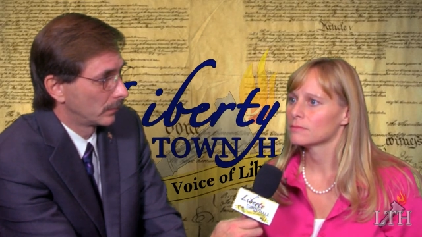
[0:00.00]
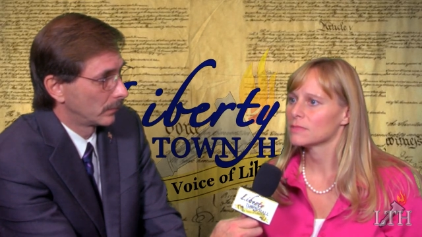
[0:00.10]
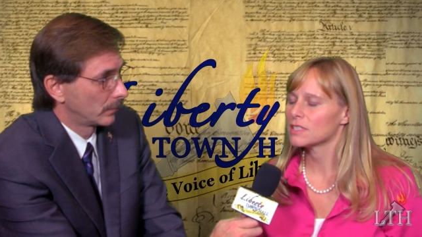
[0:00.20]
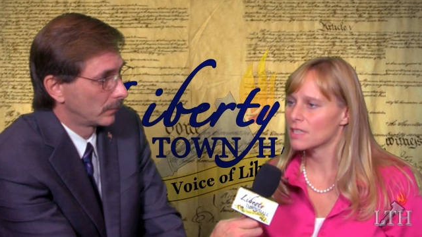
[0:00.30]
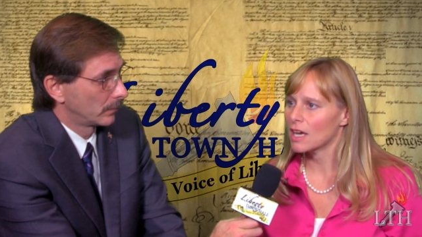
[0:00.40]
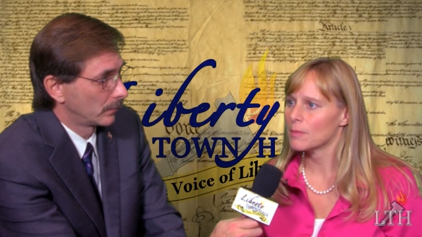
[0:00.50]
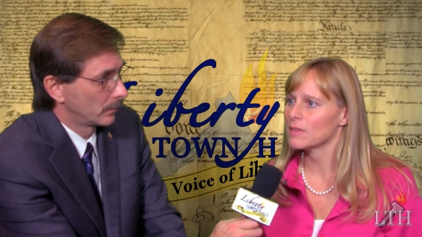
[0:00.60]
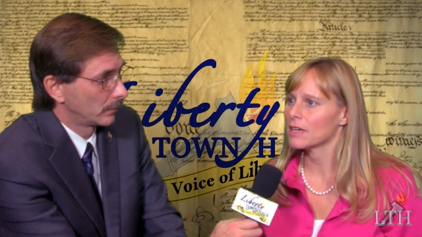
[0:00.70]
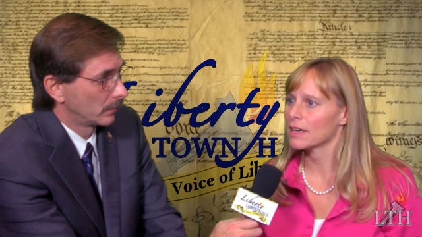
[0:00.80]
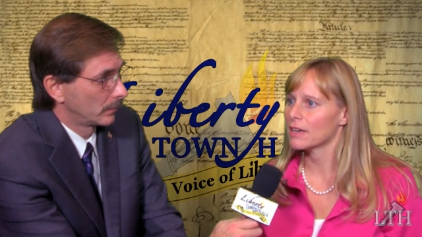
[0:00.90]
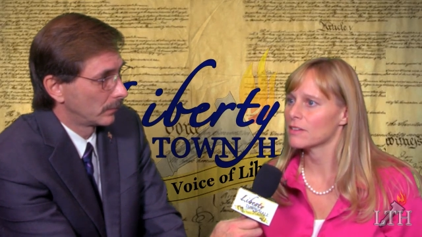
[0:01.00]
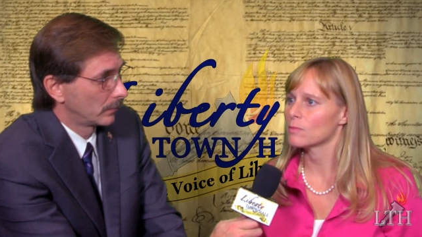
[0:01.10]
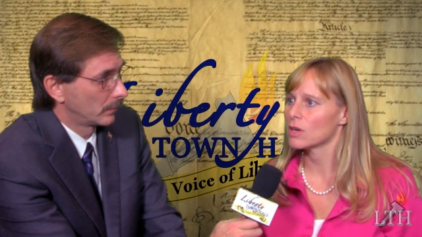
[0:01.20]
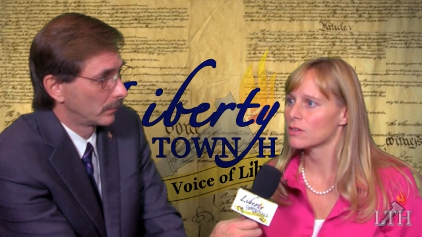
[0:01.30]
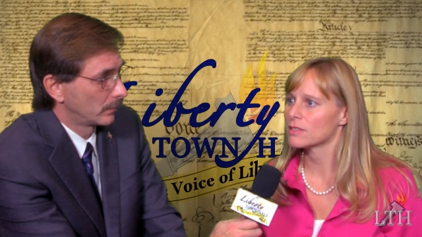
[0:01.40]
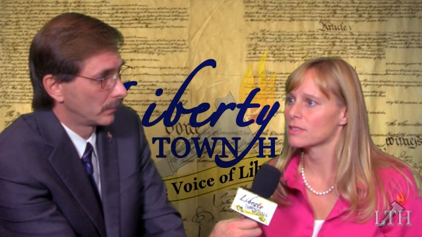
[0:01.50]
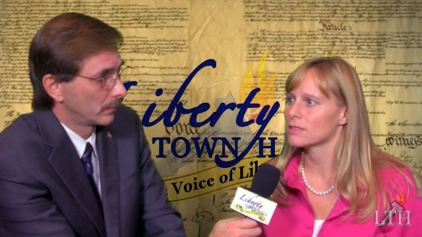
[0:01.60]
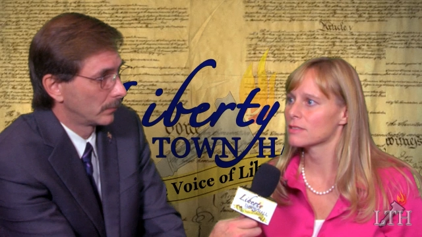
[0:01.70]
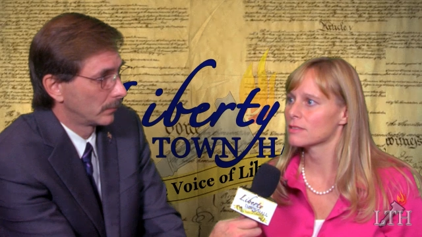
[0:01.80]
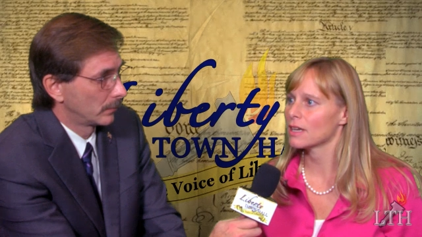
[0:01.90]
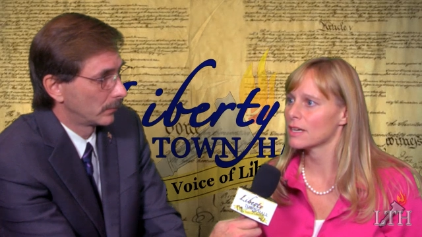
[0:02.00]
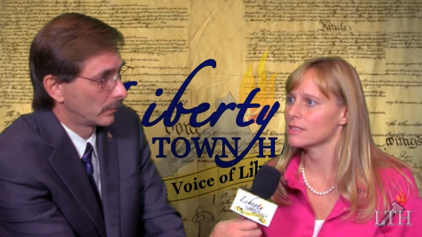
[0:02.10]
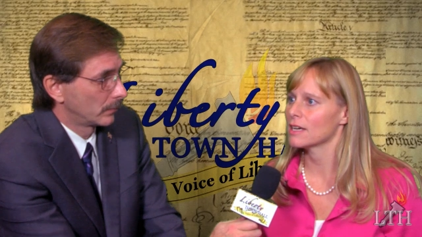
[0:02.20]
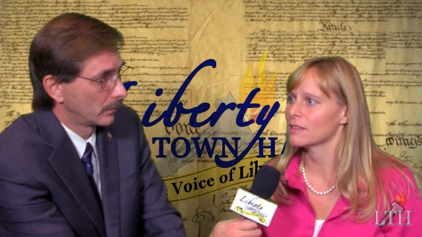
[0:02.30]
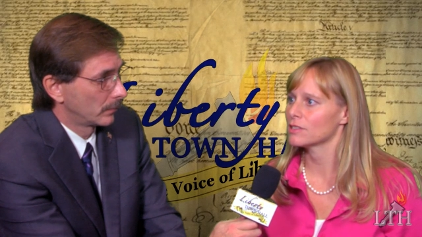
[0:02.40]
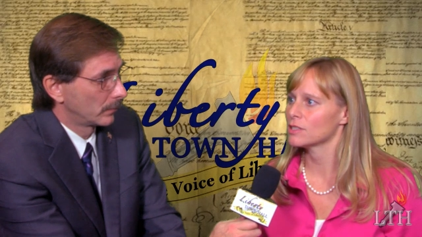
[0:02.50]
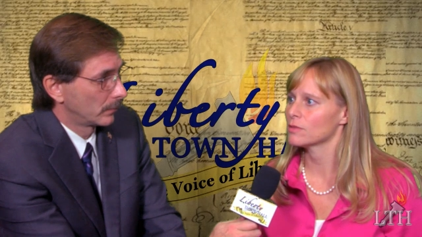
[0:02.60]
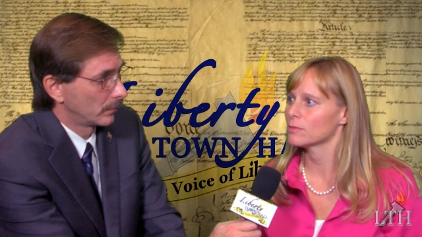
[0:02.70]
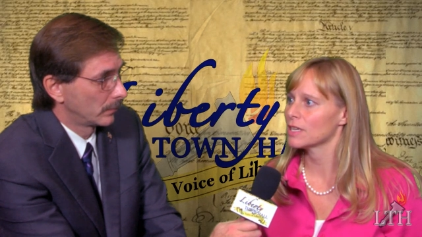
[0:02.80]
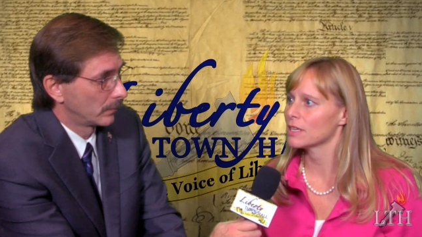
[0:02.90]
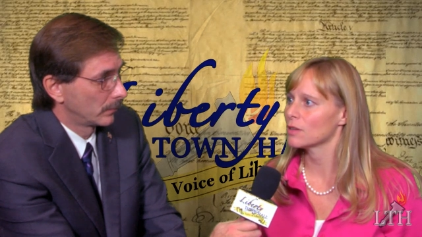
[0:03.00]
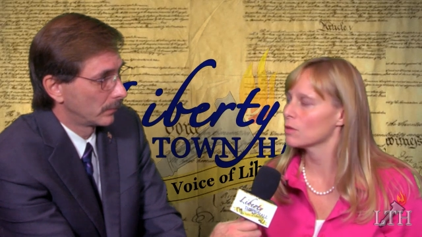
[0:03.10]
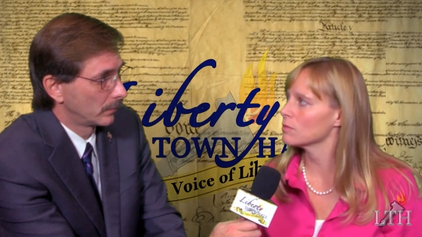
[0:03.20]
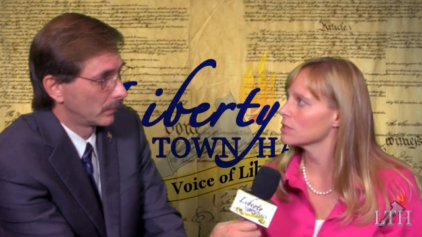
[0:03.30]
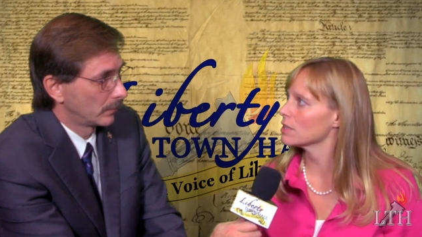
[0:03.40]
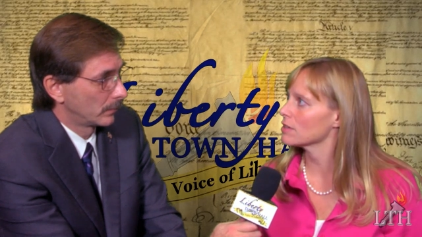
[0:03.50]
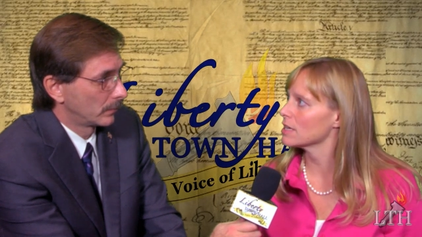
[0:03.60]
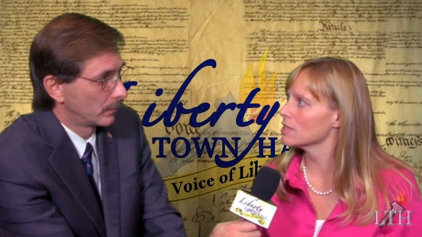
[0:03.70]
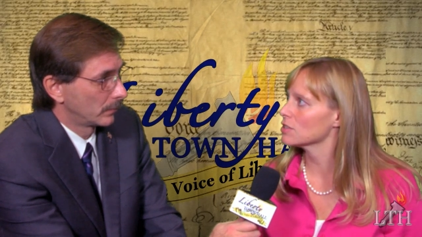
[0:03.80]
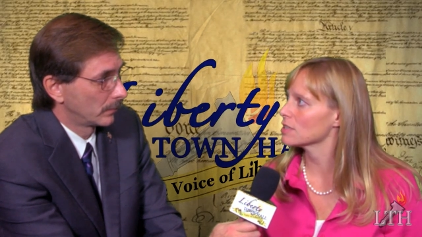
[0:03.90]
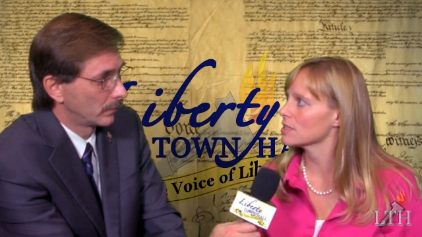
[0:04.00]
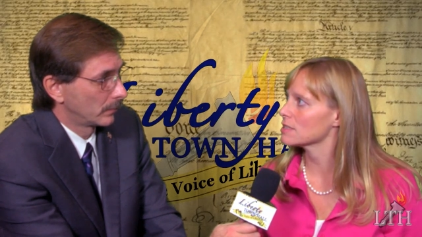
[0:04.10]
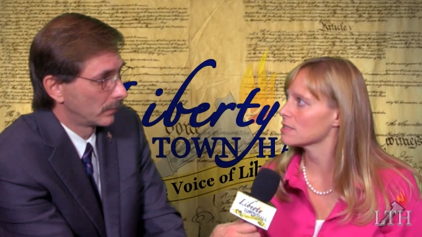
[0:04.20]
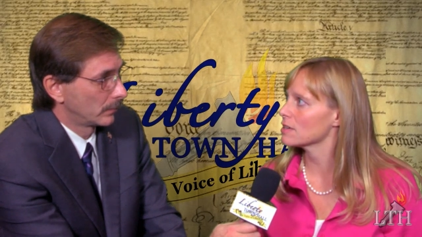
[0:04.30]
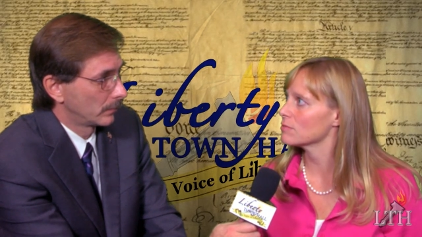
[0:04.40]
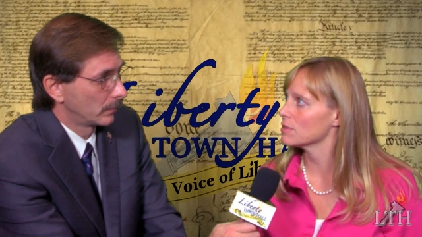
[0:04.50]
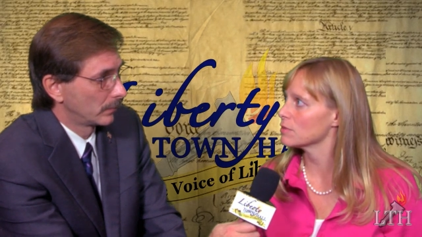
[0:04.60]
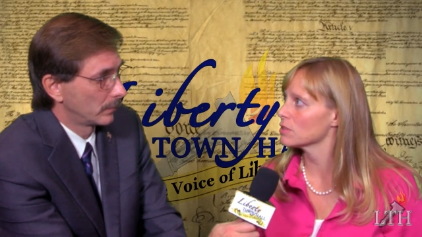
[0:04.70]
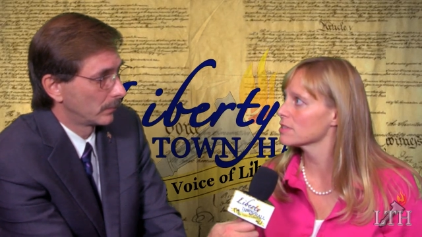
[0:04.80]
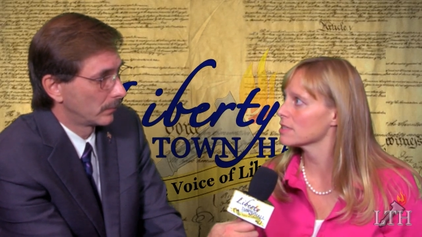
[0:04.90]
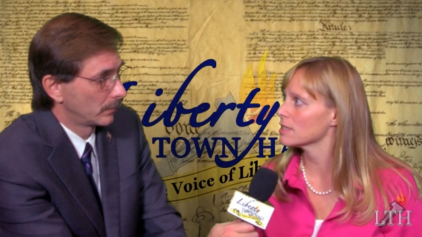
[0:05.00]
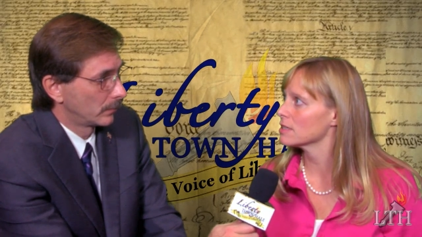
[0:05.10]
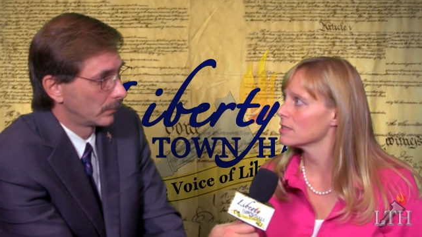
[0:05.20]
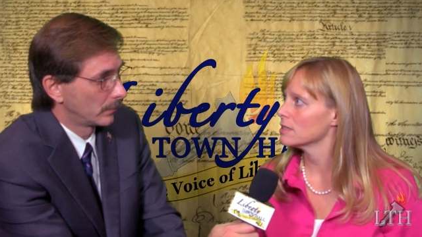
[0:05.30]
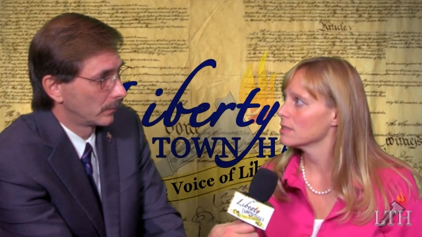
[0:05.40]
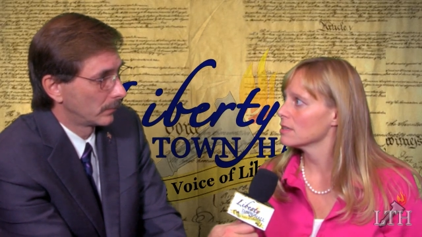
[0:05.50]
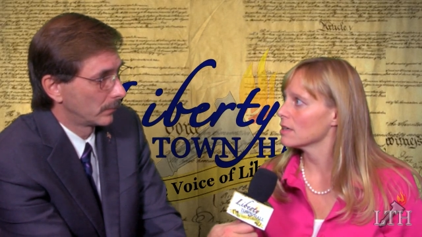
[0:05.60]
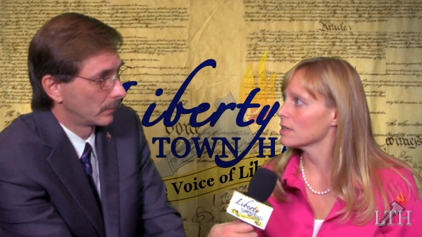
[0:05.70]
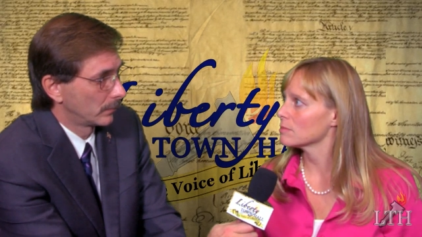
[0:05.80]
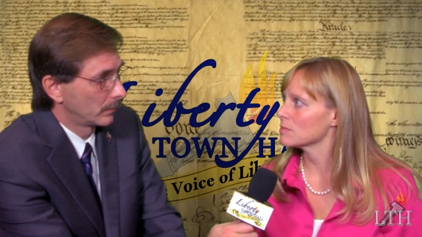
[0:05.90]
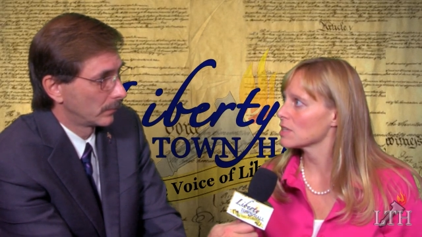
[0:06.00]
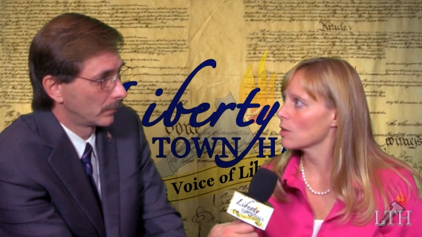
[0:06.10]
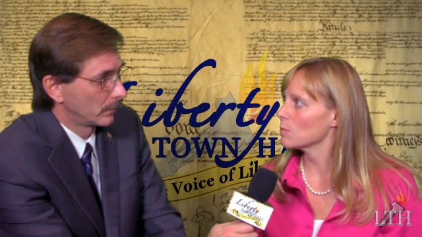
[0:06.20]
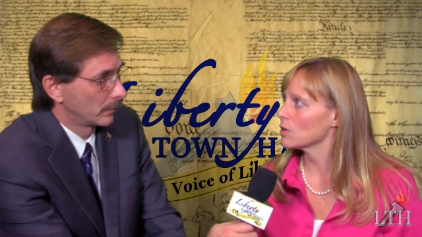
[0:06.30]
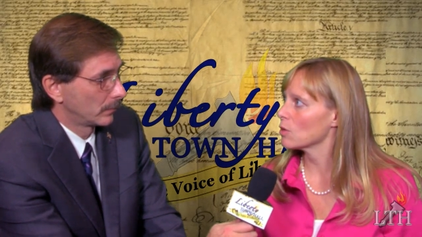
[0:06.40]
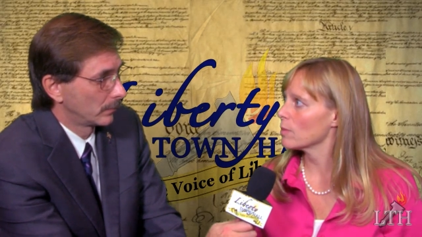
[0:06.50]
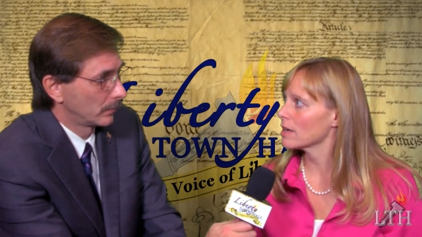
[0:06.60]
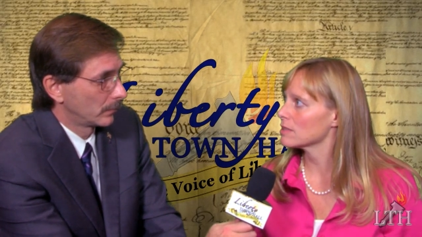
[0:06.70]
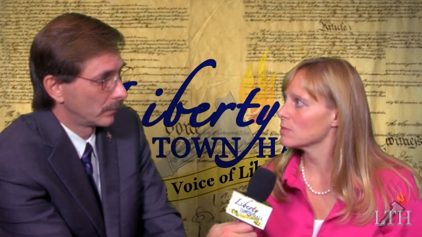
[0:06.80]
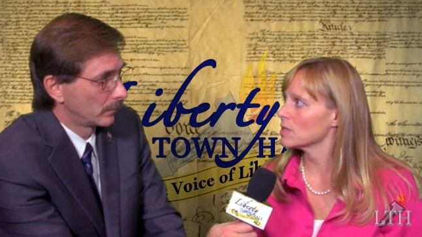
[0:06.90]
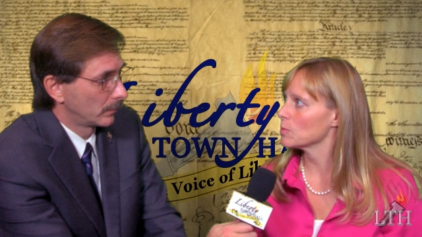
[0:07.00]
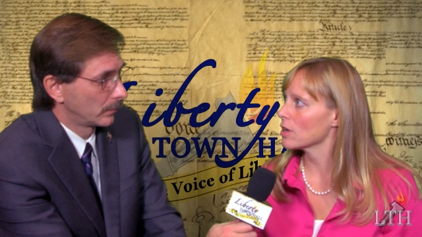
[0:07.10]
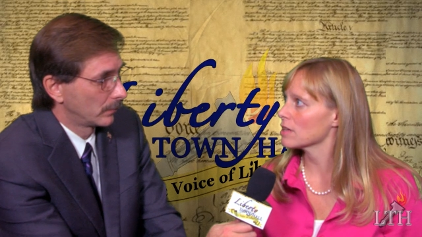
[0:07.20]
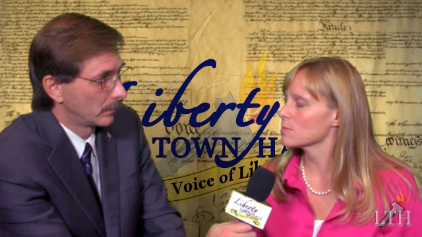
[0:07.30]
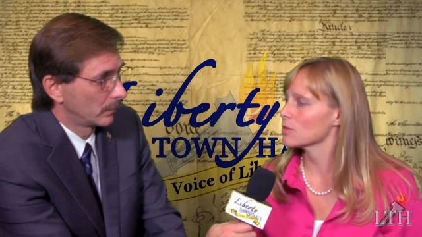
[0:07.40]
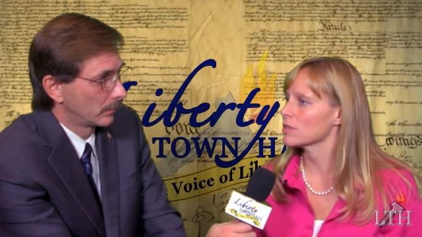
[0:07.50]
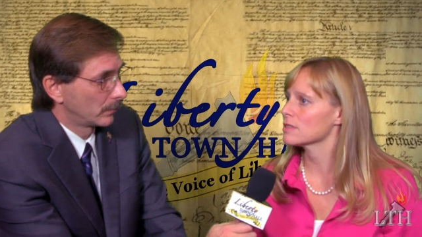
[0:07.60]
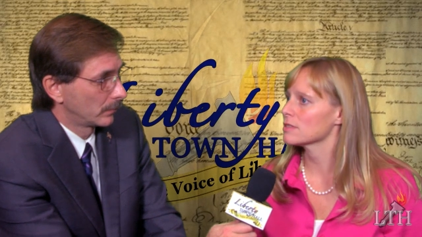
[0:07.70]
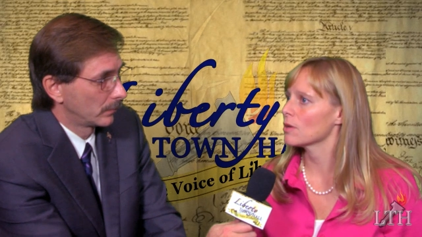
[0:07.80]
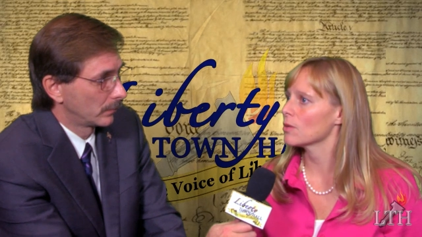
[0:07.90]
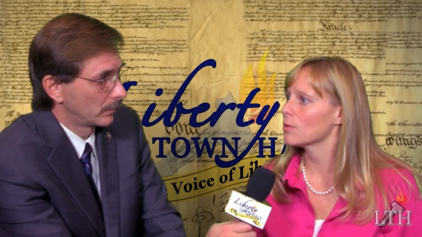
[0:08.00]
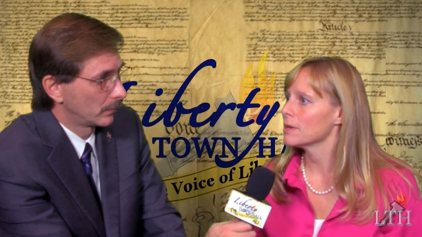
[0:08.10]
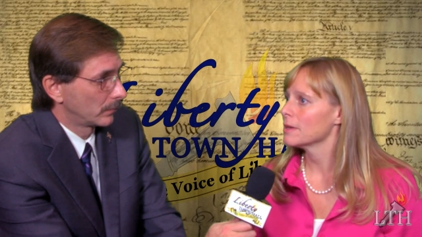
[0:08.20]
Speaker 1: stop that kind of Marxist ideology from taking over in our nation, instead, reverse it um, to help it go back to being prosperous. So